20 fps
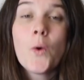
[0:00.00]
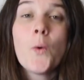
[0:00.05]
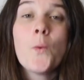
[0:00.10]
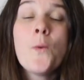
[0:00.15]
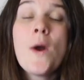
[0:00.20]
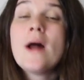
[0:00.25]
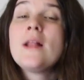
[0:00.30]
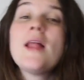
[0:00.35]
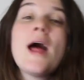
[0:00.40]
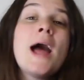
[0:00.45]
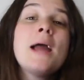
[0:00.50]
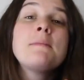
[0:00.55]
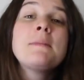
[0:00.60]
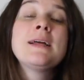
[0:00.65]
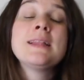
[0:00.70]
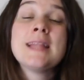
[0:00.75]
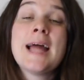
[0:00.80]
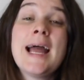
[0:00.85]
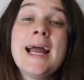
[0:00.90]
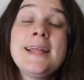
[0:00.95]
Well, I'm
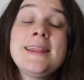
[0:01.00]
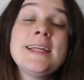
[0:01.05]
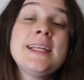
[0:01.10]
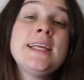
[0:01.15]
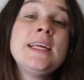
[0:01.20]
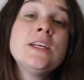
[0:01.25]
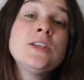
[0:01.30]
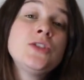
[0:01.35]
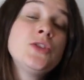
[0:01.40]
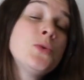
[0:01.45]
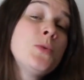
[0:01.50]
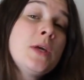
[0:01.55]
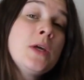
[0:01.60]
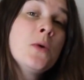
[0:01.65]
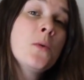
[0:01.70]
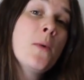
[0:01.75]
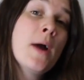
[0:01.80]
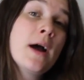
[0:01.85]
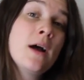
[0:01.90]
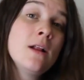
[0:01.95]
glad that he is
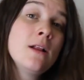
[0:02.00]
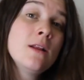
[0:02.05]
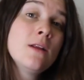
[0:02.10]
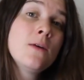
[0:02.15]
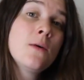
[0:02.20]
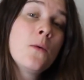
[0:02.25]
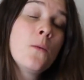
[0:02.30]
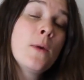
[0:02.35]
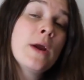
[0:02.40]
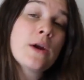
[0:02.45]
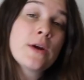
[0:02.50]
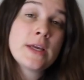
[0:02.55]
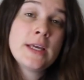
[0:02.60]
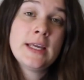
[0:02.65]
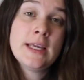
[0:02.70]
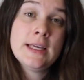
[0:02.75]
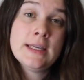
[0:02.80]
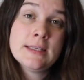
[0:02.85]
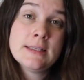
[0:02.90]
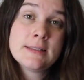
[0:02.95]
doing well where
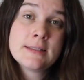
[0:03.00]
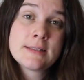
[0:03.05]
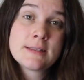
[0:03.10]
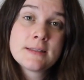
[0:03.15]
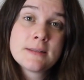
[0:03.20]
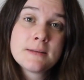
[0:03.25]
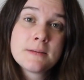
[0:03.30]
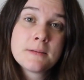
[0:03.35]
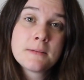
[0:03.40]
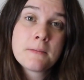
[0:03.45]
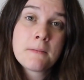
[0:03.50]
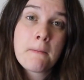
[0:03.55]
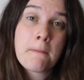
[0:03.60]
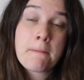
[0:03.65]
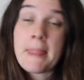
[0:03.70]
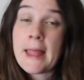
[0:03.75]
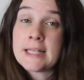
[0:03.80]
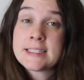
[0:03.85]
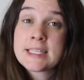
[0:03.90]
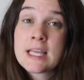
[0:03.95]
he is.
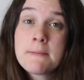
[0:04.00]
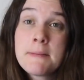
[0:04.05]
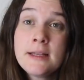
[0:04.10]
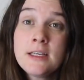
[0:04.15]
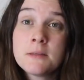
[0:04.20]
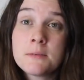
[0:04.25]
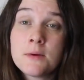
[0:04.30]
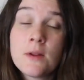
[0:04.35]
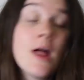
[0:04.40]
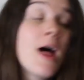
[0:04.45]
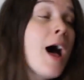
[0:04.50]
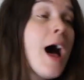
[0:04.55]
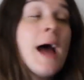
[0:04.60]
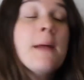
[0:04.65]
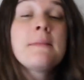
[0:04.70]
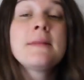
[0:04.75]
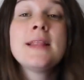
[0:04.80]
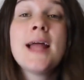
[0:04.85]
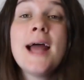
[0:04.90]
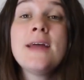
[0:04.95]
That's commendable.
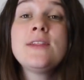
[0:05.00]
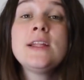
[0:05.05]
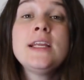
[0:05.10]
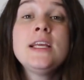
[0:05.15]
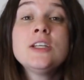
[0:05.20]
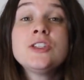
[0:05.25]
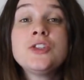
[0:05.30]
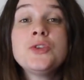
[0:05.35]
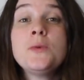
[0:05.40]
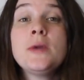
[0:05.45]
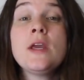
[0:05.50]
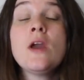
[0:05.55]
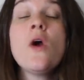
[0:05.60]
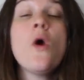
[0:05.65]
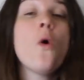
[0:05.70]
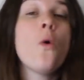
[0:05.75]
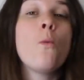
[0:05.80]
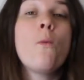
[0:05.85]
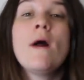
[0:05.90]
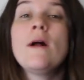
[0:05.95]
I'm glad that he is doing
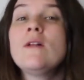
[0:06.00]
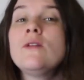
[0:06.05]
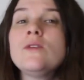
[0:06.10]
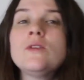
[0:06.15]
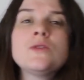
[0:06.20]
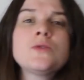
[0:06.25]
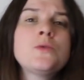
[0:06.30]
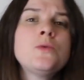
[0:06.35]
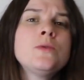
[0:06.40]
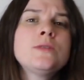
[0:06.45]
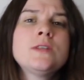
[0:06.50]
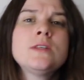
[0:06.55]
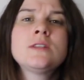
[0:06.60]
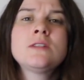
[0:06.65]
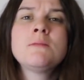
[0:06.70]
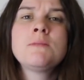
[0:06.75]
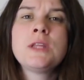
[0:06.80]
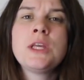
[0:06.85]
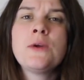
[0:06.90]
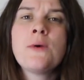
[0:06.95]
well in the school
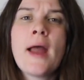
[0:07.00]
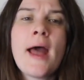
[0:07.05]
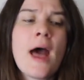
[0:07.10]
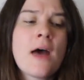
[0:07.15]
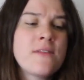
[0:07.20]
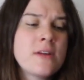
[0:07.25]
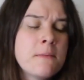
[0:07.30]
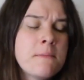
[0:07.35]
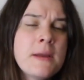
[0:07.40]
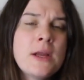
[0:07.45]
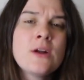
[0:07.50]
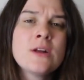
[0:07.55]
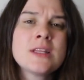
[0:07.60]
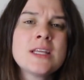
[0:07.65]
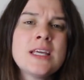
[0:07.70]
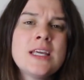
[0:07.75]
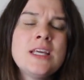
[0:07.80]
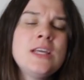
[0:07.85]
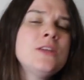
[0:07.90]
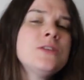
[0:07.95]
system that you have, and
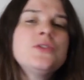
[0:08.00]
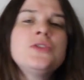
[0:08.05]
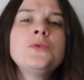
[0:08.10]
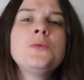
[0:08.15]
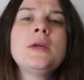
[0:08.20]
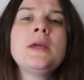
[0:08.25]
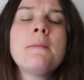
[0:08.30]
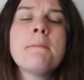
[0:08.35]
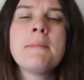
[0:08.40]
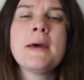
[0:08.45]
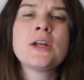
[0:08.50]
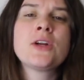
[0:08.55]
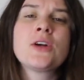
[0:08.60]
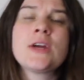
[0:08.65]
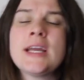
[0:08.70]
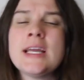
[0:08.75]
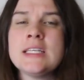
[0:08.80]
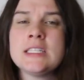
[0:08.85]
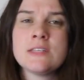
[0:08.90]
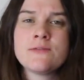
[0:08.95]
apparently he's doing better
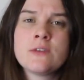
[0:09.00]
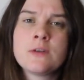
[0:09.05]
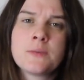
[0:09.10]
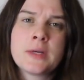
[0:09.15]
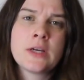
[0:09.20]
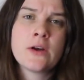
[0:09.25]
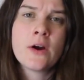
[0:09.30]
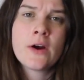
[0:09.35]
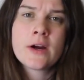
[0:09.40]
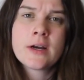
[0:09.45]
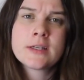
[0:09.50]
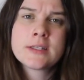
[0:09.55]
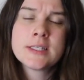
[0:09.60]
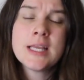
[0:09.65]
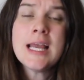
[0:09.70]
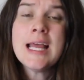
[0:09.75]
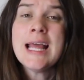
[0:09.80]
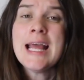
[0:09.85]
in different regards.